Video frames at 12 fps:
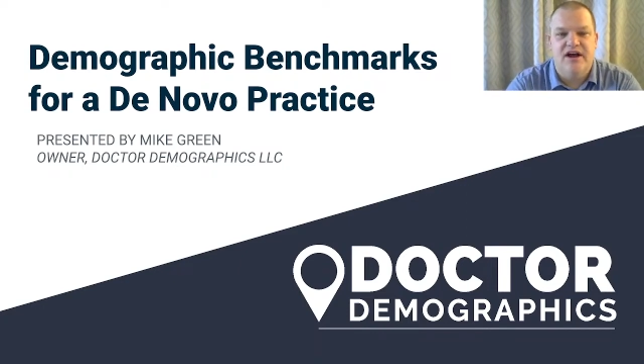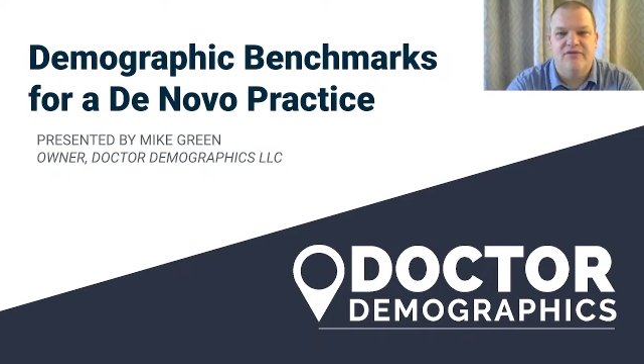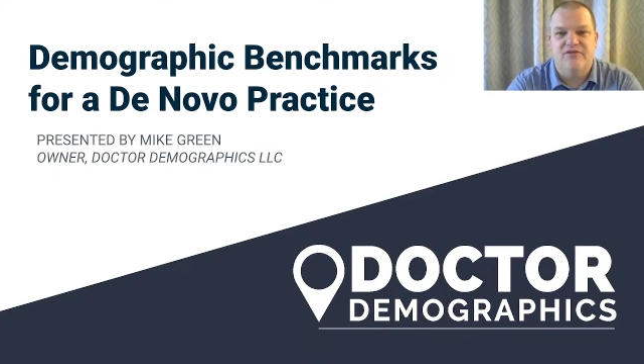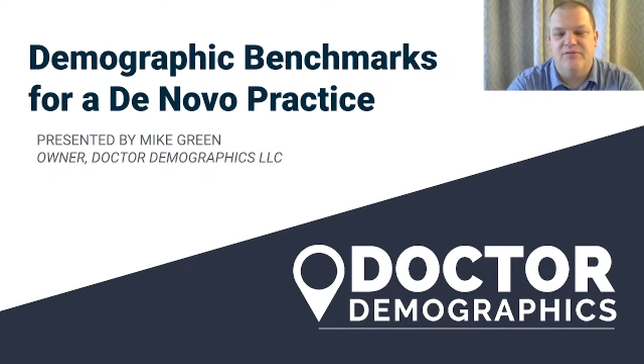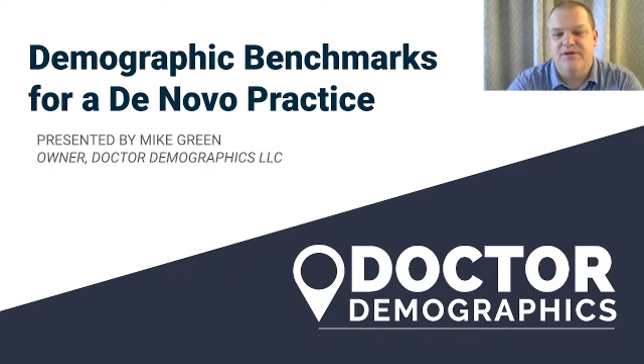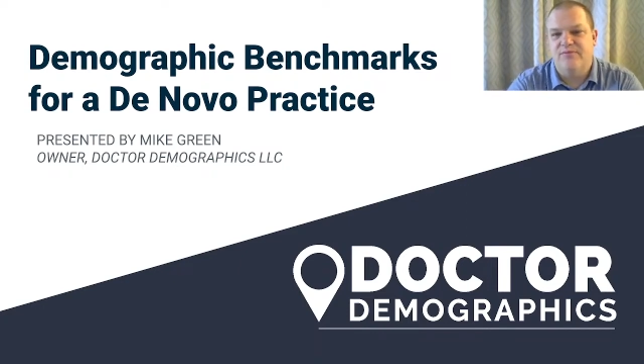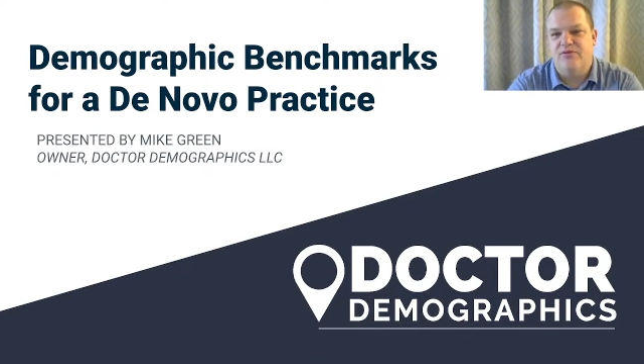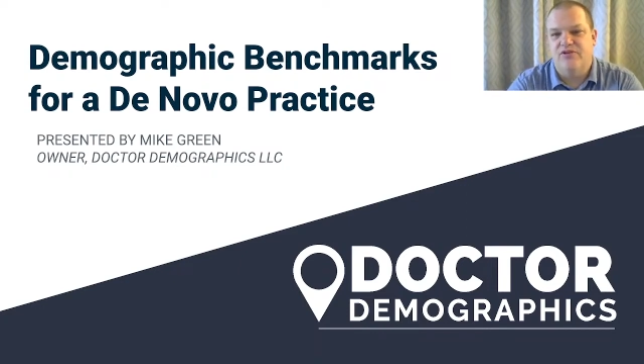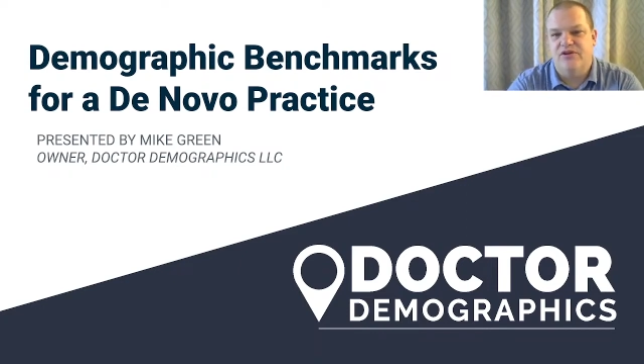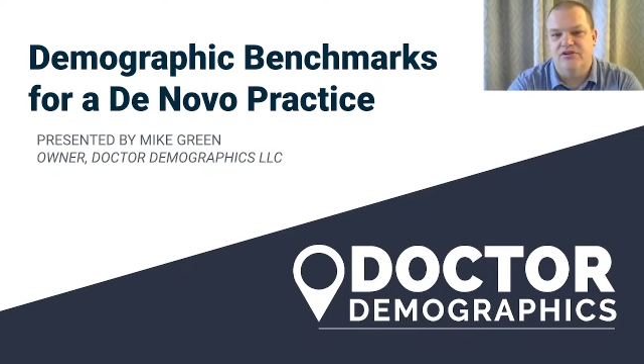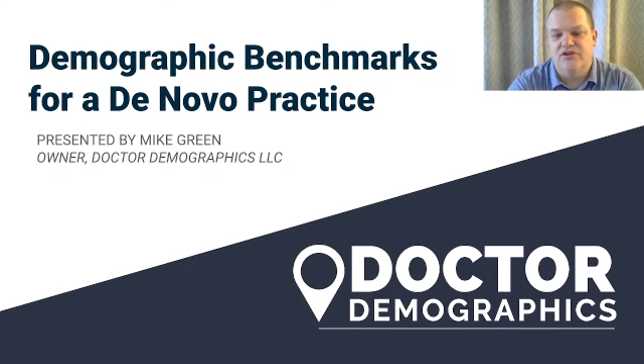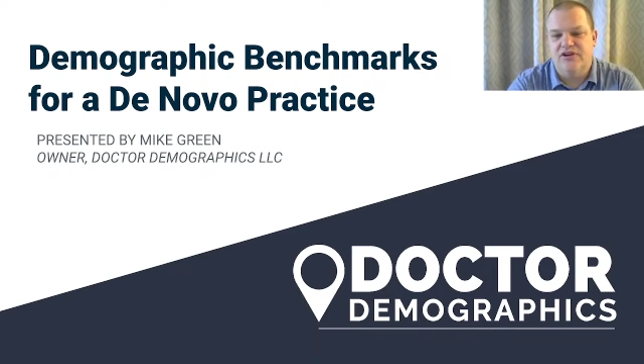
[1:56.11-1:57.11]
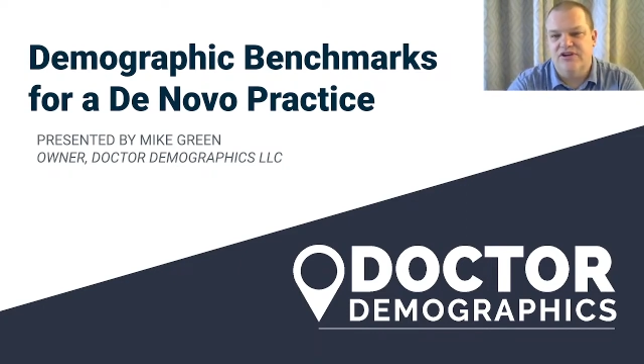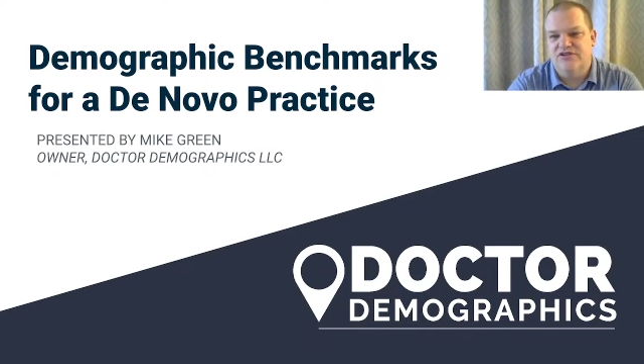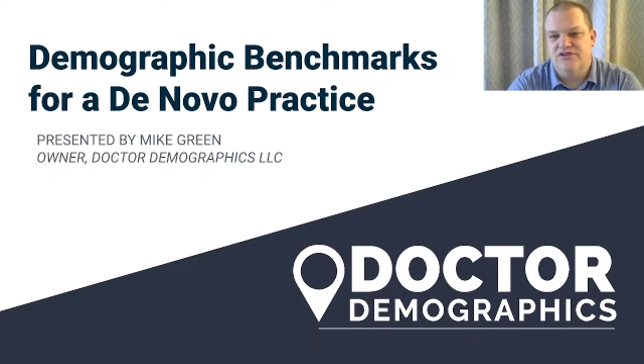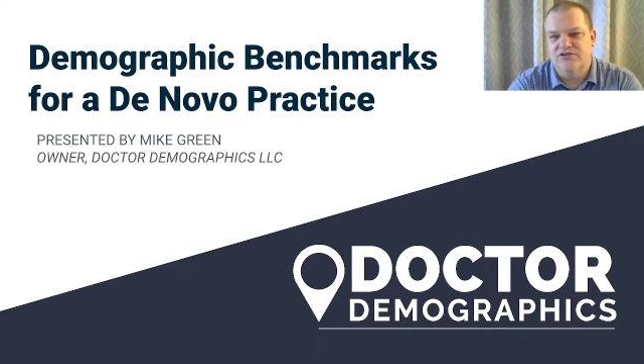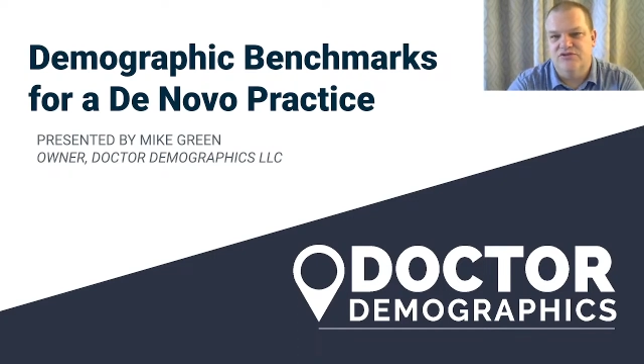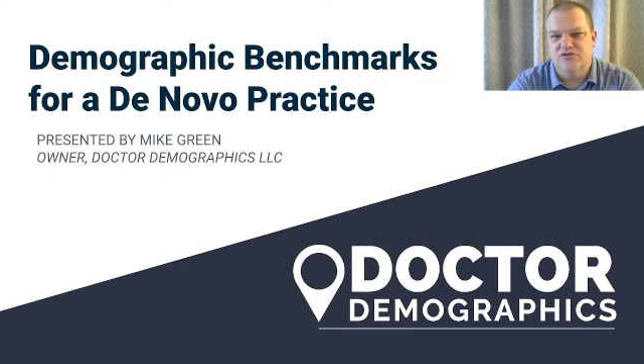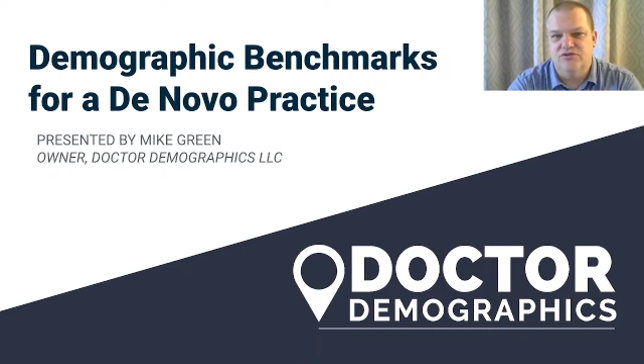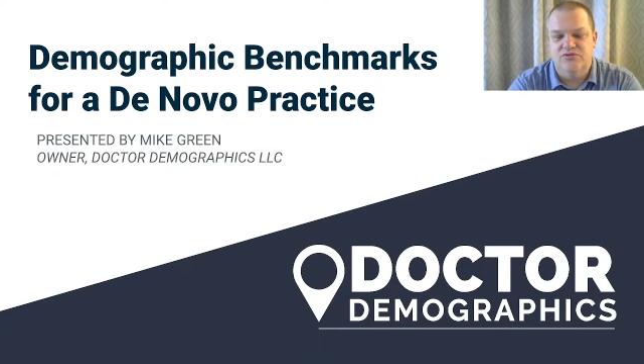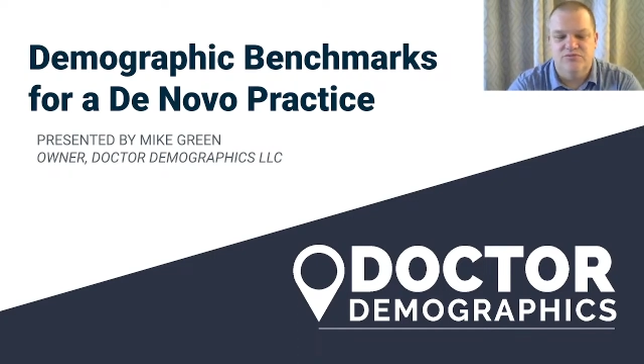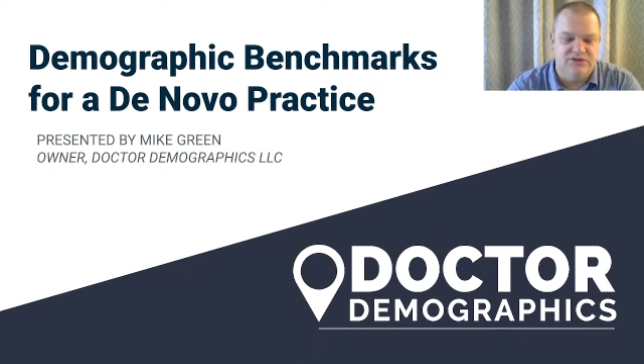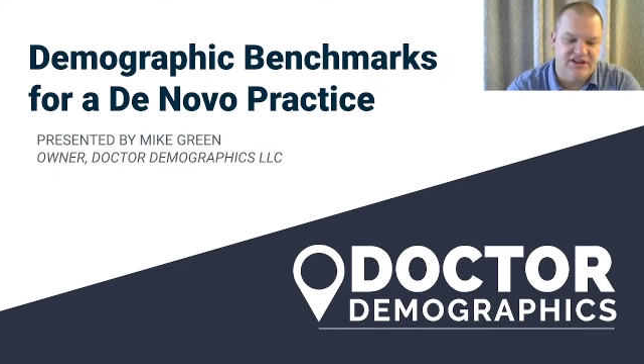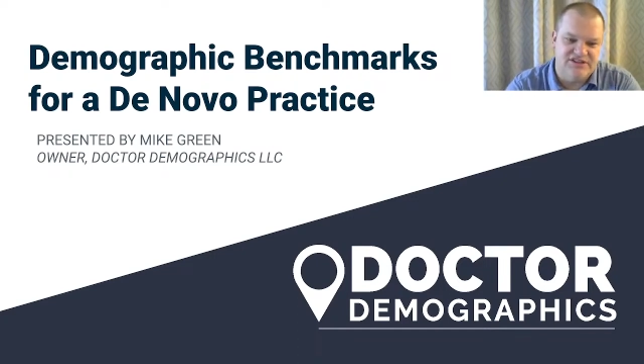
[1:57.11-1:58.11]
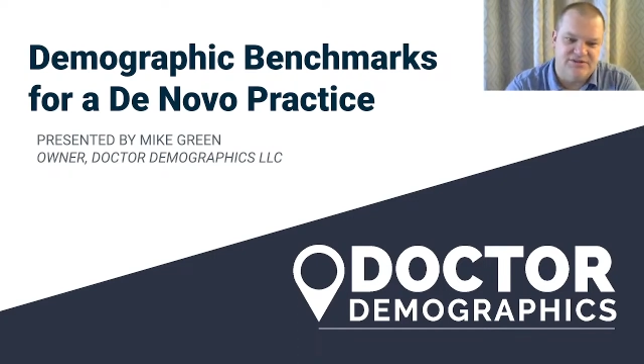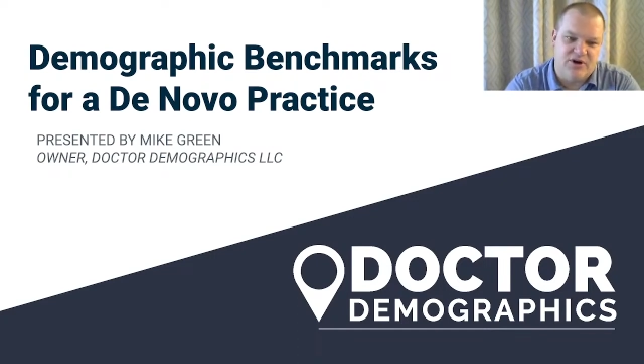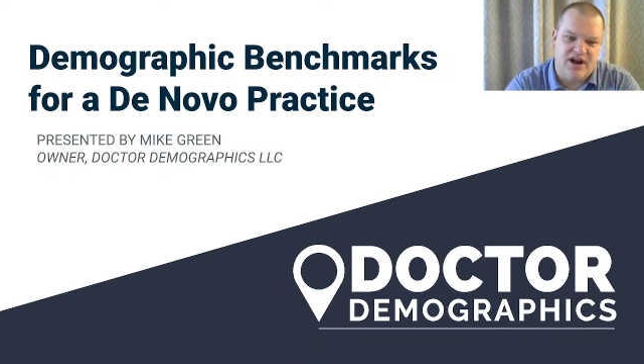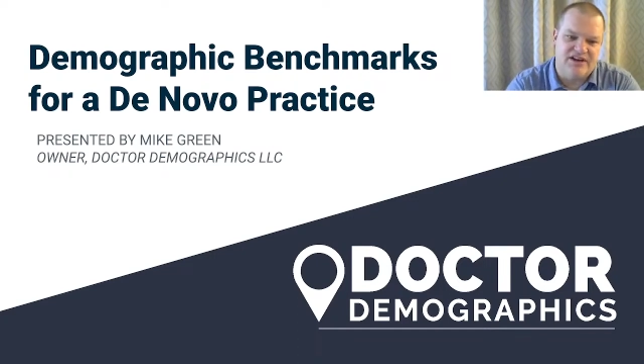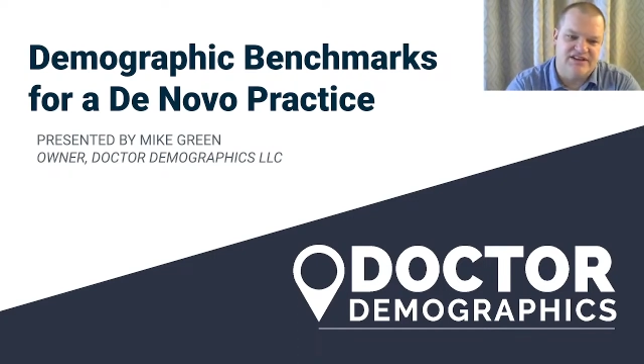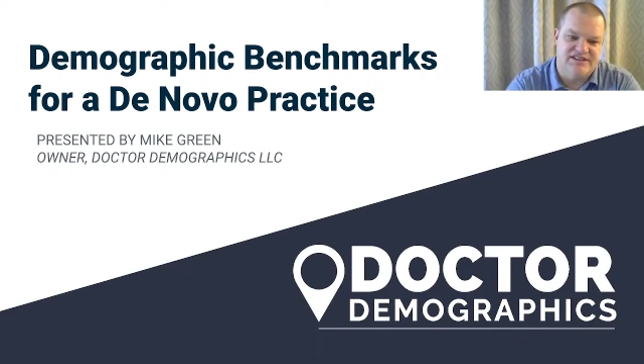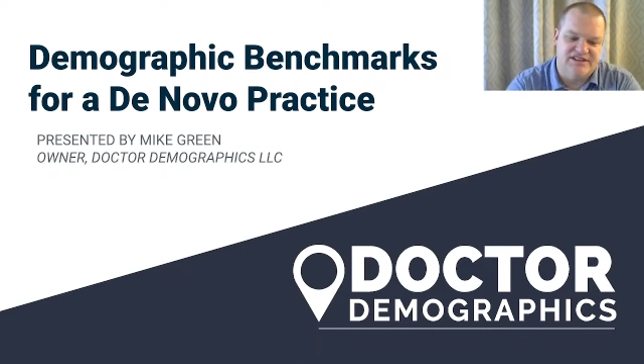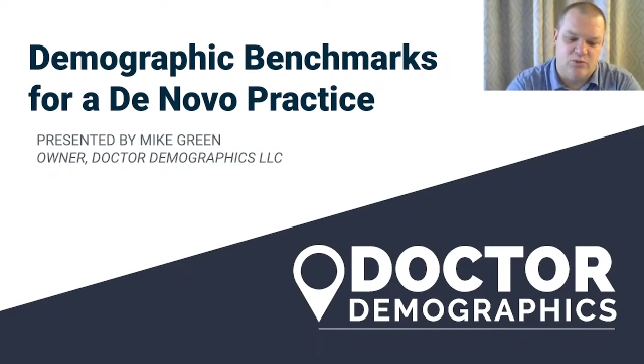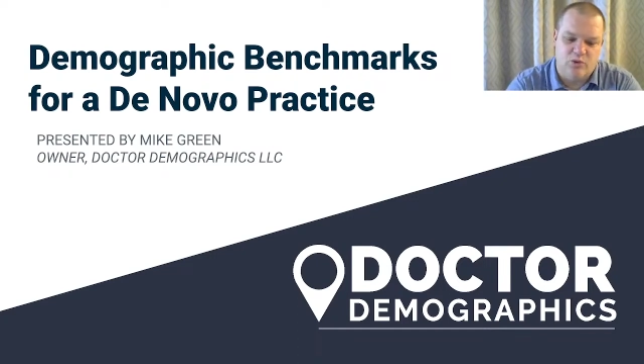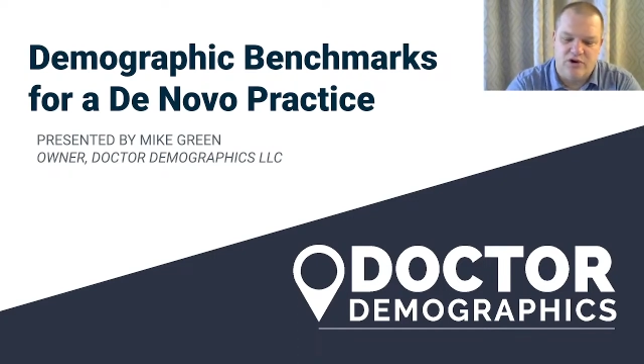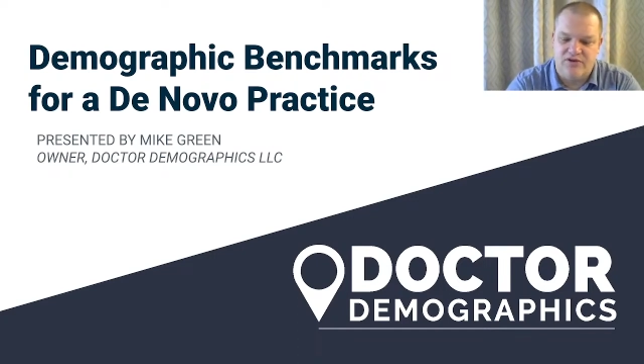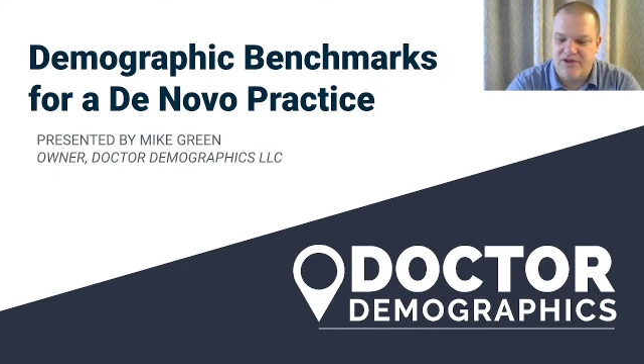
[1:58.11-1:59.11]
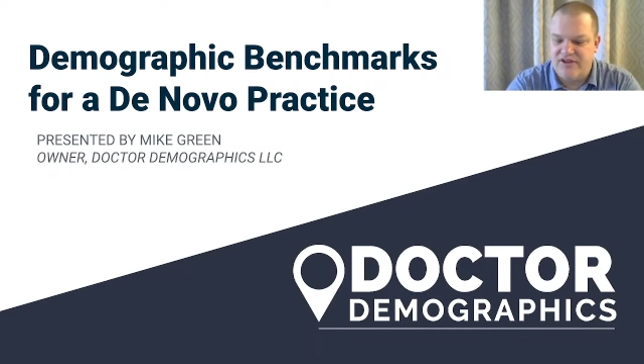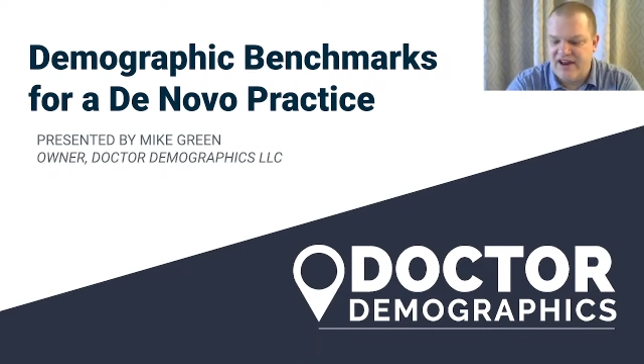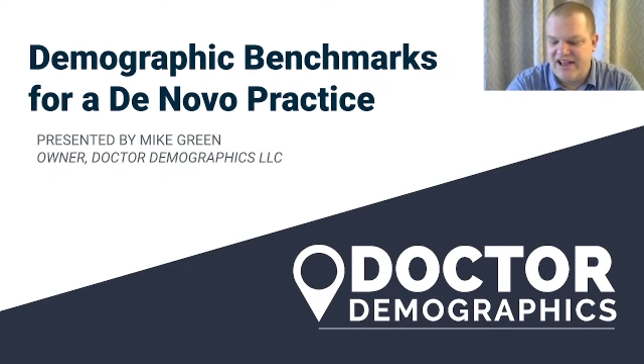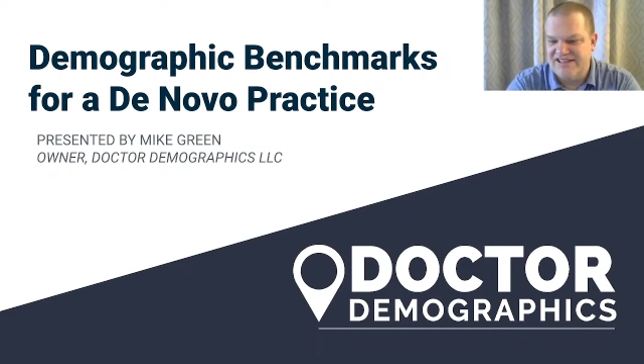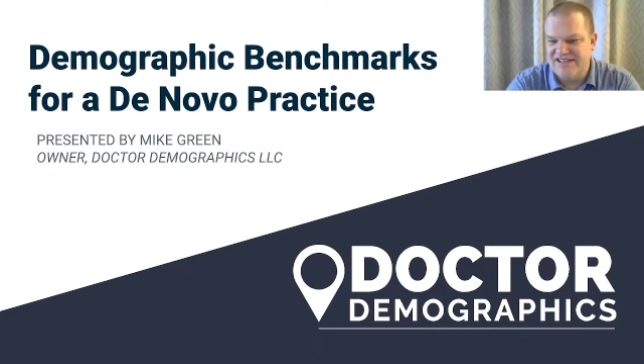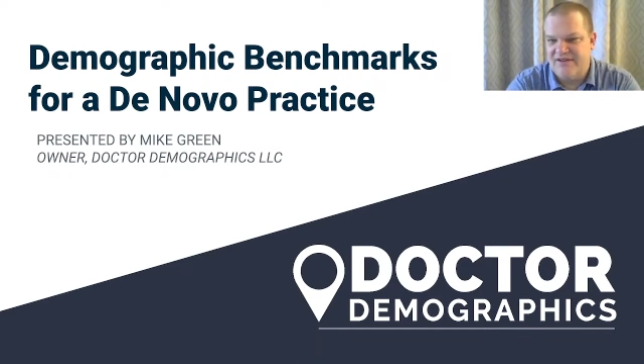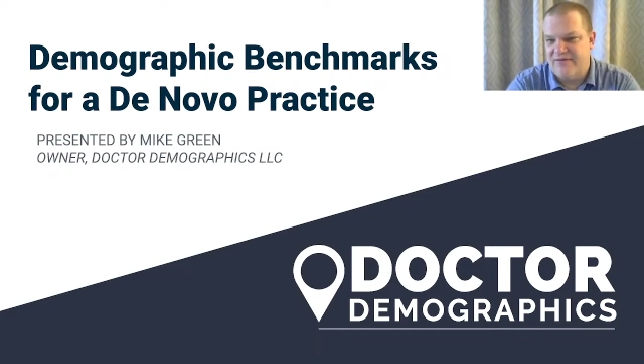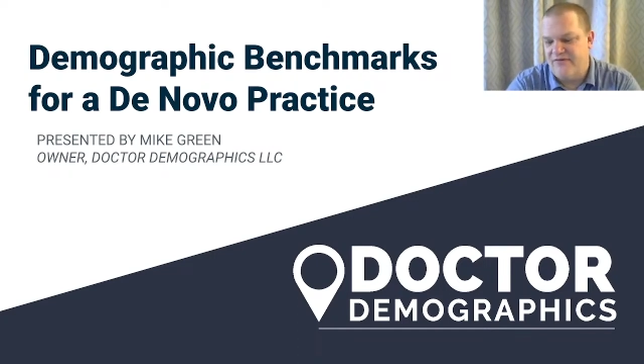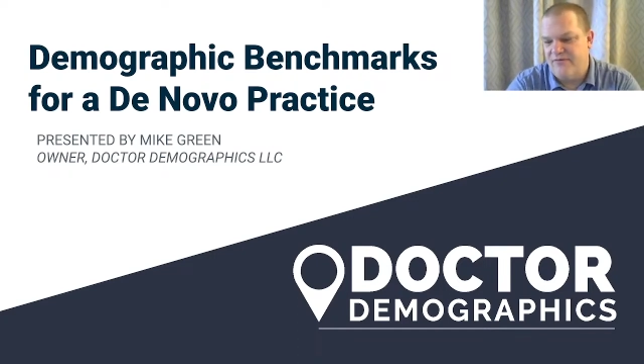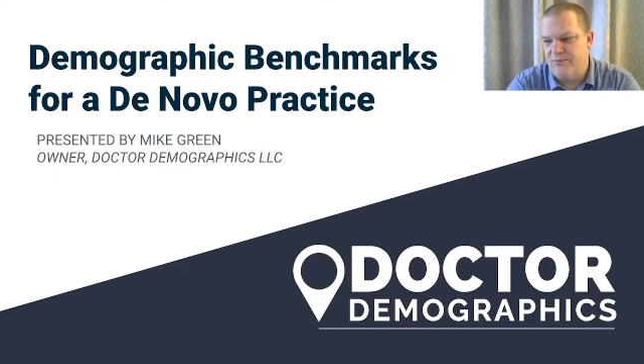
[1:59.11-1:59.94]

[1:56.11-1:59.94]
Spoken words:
for people that are looking to place a practice somewhere that has a